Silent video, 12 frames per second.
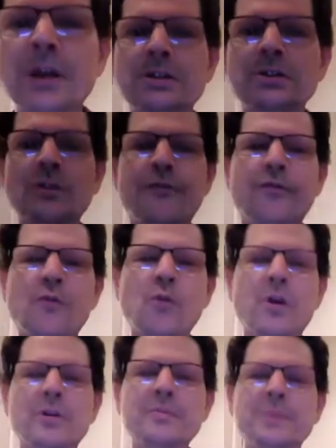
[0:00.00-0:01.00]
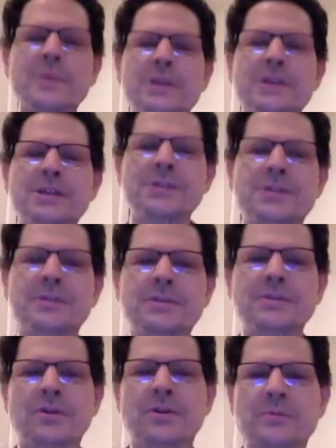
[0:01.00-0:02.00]
So, form
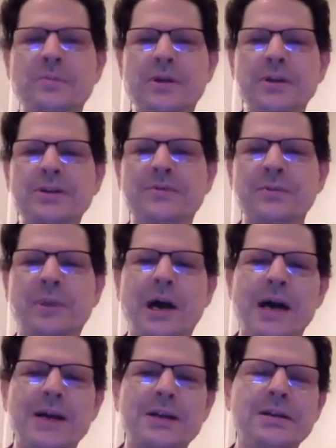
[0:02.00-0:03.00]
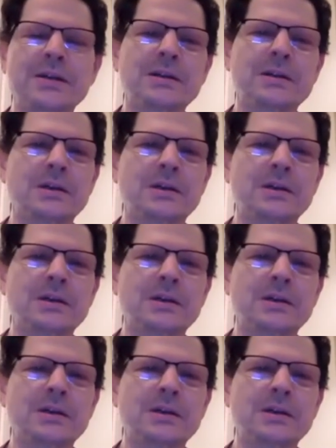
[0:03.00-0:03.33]
is your experience of the body.